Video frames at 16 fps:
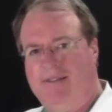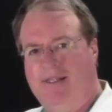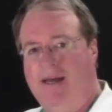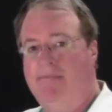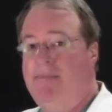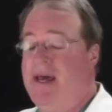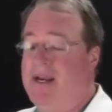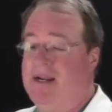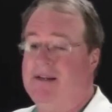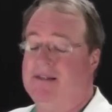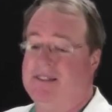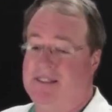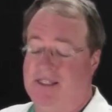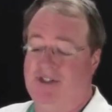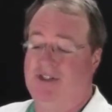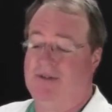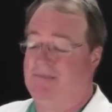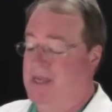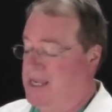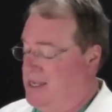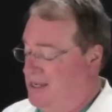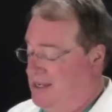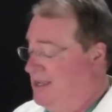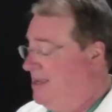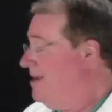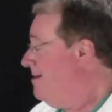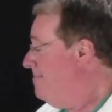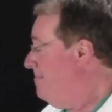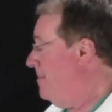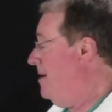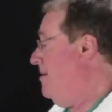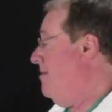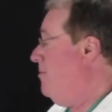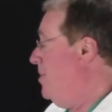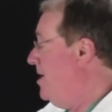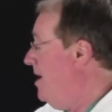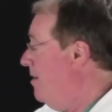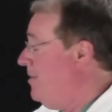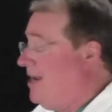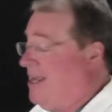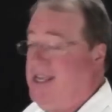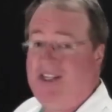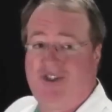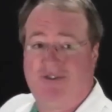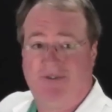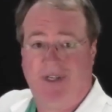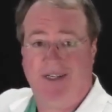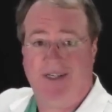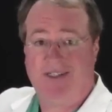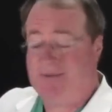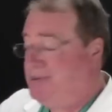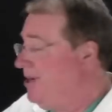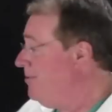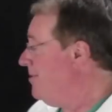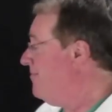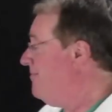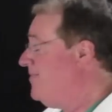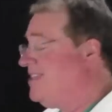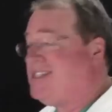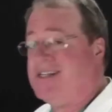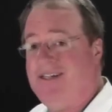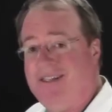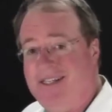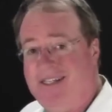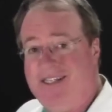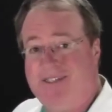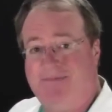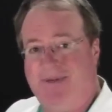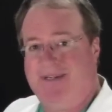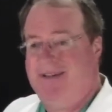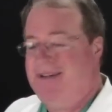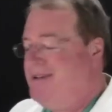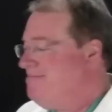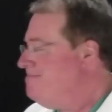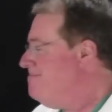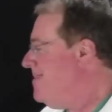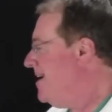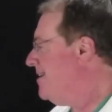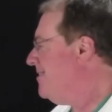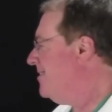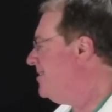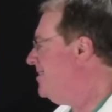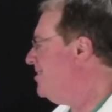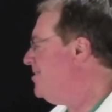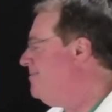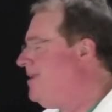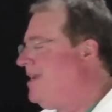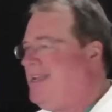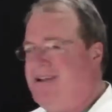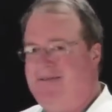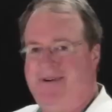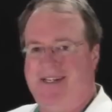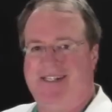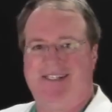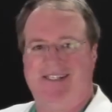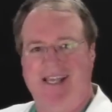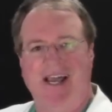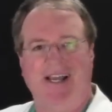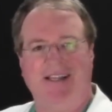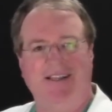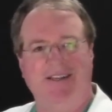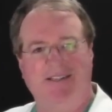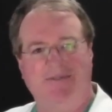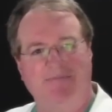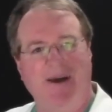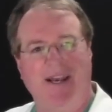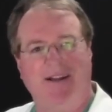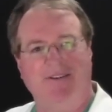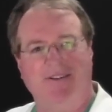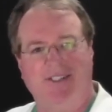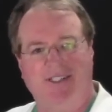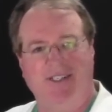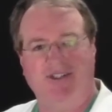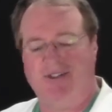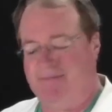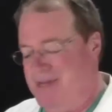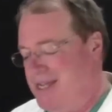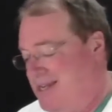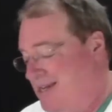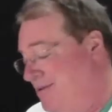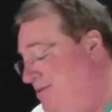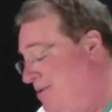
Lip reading: Now, medical decision making, we know what a history is, we know what a physical is, but medical decision making, what exactly is medical decision making?